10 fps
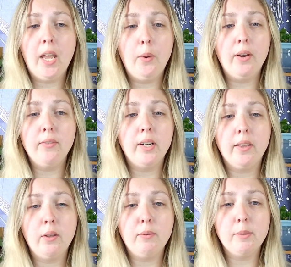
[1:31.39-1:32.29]
However,
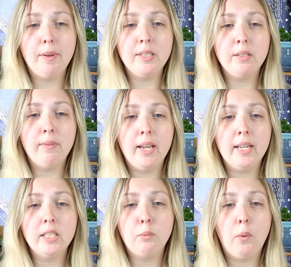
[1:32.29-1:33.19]
nothing was specified
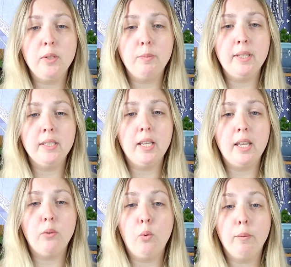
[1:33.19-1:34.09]
as to what was being
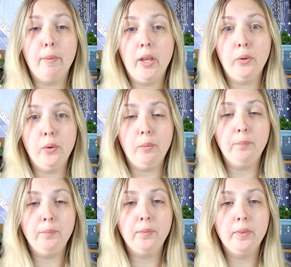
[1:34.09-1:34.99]
said or by whom.